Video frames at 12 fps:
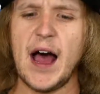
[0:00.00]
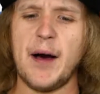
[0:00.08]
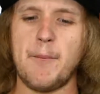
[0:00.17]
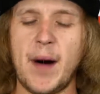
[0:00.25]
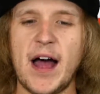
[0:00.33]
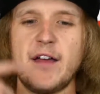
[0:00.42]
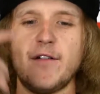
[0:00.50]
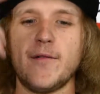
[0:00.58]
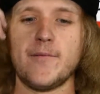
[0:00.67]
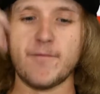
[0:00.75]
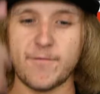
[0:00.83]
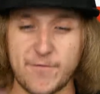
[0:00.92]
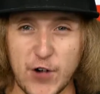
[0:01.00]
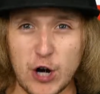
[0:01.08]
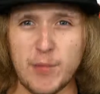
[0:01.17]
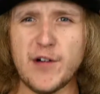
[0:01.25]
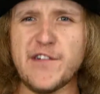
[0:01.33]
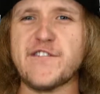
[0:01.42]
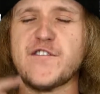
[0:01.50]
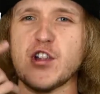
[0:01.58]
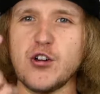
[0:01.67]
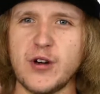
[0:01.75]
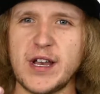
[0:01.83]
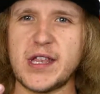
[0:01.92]
my verbal
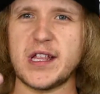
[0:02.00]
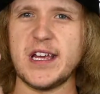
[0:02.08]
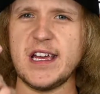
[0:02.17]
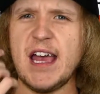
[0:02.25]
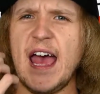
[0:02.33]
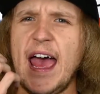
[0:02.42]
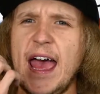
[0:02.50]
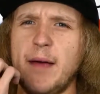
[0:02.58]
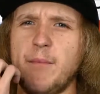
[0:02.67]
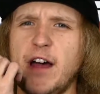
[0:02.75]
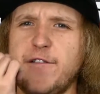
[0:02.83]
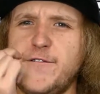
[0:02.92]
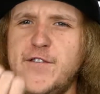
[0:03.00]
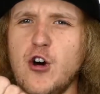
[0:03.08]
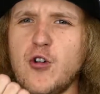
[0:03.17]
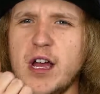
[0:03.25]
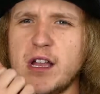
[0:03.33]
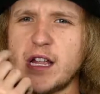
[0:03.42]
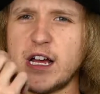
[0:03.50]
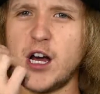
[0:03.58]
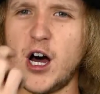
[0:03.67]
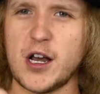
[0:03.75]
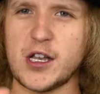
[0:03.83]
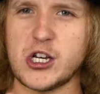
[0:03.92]
fluency and my focus and
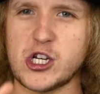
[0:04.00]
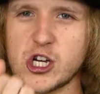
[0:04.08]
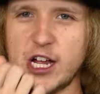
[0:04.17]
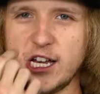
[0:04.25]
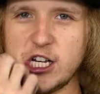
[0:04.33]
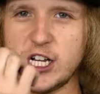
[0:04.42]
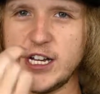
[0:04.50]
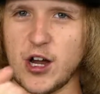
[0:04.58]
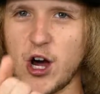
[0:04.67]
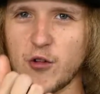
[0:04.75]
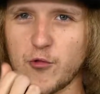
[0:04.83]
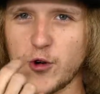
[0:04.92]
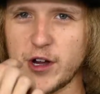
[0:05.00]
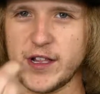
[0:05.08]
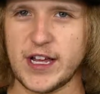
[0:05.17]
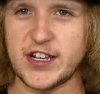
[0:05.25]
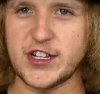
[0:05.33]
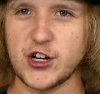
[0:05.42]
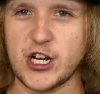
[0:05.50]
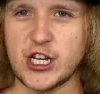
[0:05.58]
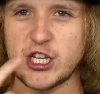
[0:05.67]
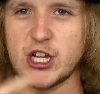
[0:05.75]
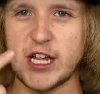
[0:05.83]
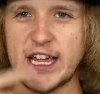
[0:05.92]
concentration are really
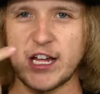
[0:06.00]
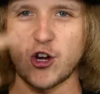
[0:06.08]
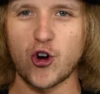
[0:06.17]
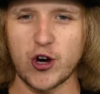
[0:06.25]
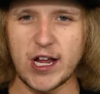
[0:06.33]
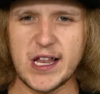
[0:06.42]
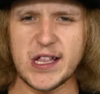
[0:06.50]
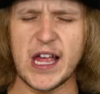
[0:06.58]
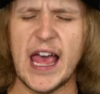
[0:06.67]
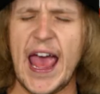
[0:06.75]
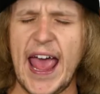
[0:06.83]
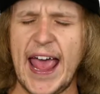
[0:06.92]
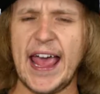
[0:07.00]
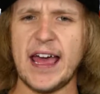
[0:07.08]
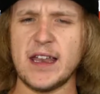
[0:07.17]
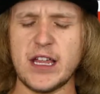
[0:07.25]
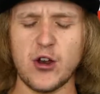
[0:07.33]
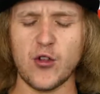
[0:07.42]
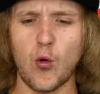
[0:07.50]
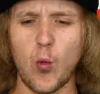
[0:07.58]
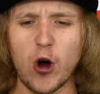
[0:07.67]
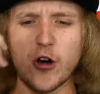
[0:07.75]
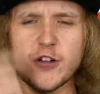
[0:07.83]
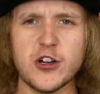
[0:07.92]
starting to increase, and, you know, the
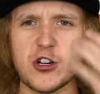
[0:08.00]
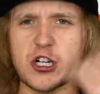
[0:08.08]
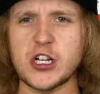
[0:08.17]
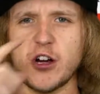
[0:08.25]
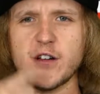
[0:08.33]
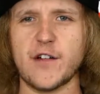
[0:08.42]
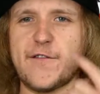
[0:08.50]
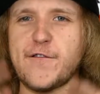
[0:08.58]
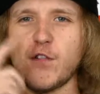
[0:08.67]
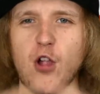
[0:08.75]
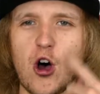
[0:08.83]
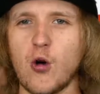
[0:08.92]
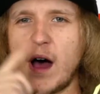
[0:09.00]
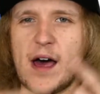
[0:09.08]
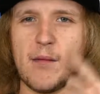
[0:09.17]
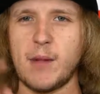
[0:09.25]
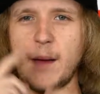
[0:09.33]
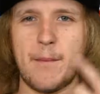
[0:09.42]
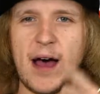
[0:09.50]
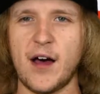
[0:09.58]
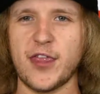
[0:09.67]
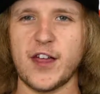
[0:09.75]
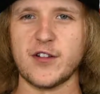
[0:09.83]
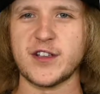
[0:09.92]
words are just starting to flow out of my
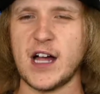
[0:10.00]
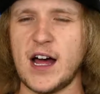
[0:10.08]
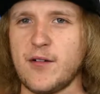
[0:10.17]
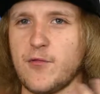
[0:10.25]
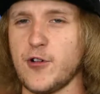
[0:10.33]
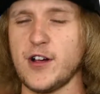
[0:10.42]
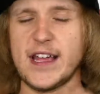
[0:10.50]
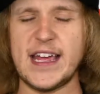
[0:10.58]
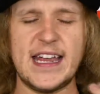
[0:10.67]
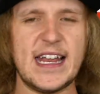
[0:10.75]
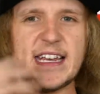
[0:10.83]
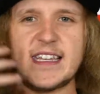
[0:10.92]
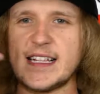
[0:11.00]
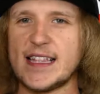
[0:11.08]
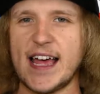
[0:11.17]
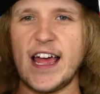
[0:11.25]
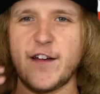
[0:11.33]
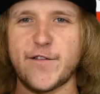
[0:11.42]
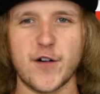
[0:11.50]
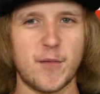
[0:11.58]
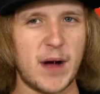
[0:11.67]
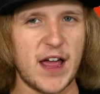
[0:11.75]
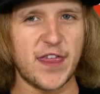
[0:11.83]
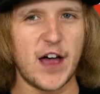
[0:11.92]
mouth. There's not really any delay from
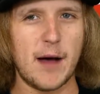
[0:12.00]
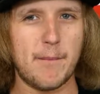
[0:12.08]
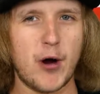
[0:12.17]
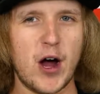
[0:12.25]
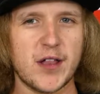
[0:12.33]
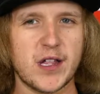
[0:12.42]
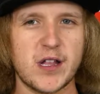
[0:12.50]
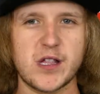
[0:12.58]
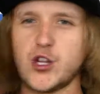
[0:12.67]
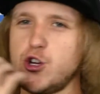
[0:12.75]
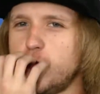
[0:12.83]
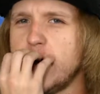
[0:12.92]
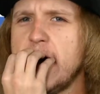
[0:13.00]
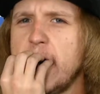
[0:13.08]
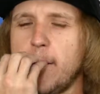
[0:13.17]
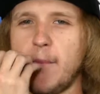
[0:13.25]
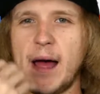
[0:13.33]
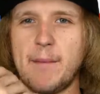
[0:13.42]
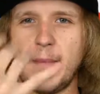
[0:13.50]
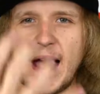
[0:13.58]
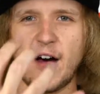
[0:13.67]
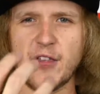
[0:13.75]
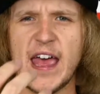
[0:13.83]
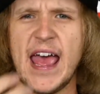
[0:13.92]
my thought process to my
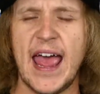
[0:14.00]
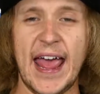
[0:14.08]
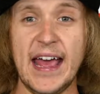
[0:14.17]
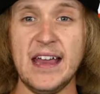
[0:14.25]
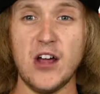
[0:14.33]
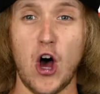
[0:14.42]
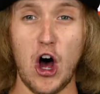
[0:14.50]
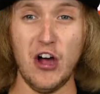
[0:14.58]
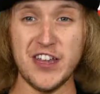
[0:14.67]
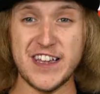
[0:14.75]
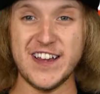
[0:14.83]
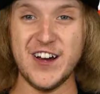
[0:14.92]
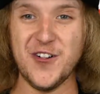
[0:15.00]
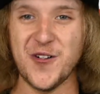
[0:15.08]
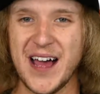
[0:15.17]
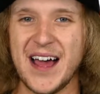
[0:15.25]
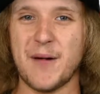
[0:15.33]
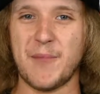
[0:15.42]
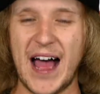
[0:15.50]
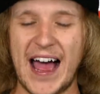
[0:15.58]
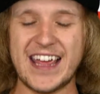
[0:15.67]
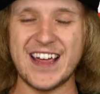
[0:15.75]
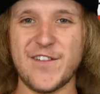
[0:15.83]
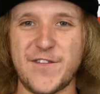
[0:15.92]
mouth. And also,
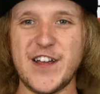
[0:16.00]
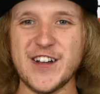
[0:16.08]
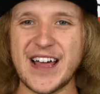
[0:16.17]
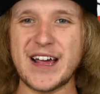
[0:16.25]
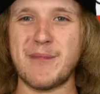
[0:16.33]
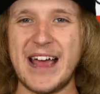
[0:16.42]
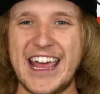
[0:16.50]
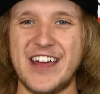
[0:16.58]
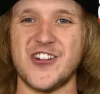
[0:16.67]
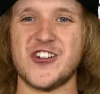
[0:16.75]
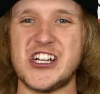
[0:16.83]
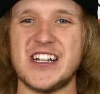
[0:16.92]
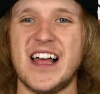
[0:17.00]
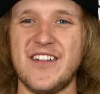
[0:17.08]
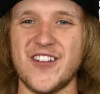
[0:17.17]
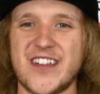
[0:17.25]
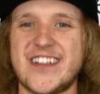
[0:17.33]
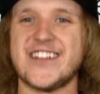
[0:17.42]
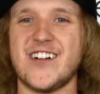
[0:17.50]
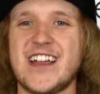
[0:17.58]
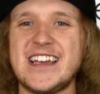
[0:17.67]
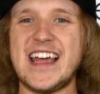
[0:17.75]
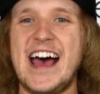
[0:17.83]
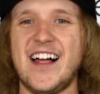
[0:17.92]
I can feel like my energy level is
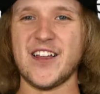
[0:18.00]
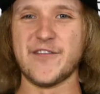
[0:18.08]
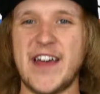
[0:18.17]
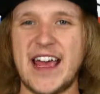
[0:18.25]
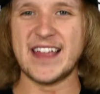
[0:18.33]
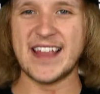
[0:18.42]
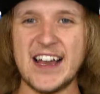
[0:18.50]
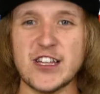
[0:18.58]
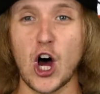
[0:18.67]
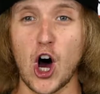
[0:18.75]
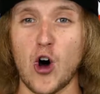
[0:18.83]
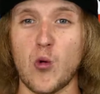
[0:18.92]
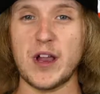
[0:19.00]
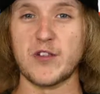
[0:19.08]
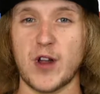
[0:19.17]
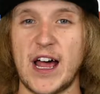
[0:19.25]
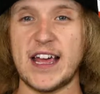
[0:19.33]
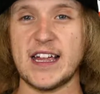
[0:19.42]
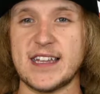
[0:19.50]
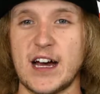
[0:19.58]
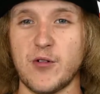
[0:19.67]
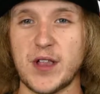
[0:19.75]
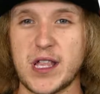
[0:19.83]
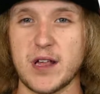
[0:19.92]
starting to elevate, and that's always what I could
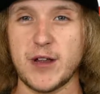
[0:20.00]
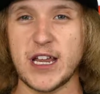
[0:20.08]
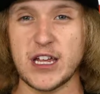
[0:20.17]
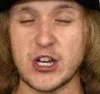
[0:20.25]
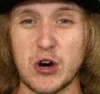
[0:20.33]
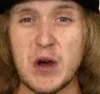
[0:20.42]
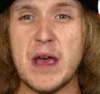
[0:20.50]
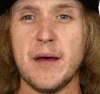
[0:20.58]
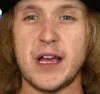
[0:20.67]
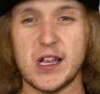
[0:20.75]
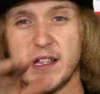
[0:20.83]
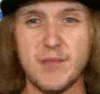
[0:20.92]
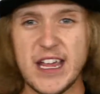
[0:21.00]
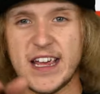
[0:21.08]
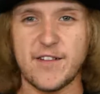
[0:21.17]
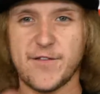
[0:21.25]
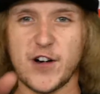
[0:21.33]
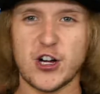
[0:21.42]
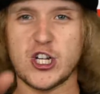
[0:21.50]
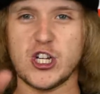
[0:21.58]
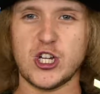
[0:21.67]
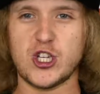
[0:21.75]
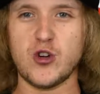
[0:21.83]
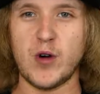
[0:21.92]
tell with CBD, you know, because CBD can function
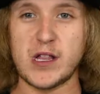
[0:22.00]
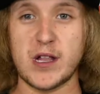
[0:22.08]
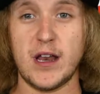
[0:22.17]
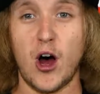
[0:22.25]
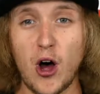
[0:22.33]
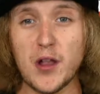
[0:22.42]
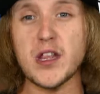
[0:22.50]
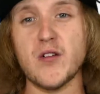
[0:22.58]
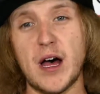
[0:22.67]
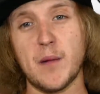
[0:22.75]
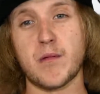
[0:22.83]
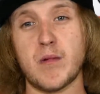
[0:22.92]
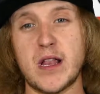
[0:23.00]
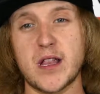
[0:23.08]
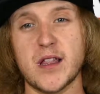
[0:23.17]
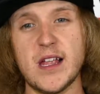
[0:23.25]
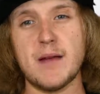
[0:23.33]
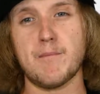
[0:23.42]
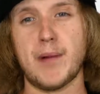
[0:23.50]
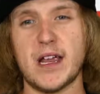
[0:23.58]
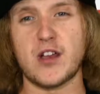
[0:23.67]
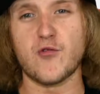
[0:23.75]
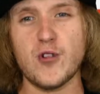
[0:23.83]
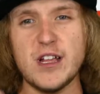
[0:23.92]
in 2 ways. It also helps me sleep, but
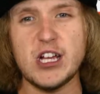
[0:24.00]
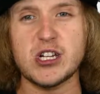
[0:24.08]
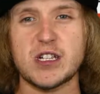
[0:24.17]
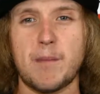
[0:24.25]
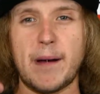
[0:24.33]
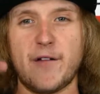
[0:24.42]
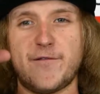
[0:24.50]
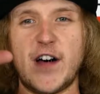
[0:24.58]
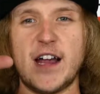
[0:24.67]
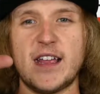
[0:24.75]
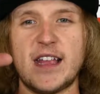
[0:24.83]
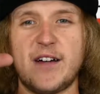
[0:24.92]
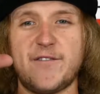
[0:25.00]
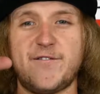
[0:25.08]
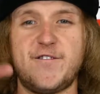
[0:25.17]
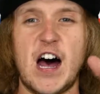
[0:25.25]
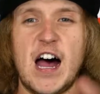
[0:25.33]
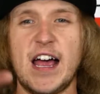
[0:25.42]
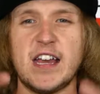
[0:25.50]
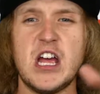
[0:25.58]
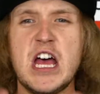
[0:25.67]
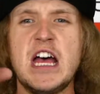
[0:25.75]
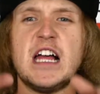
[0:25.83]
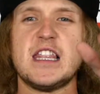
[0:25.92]
it's really just about finding that fine
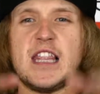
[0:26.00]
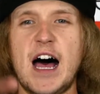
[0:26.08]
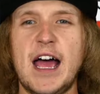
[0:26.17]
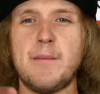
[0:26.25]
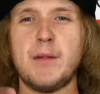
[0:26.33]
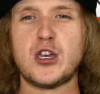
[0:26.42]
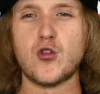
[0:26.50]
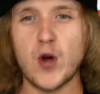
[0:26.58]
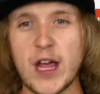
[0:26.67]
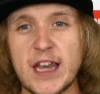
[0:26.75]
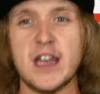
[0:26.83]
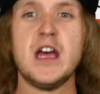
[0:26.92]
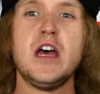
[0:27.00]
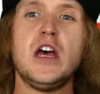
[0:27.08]
line between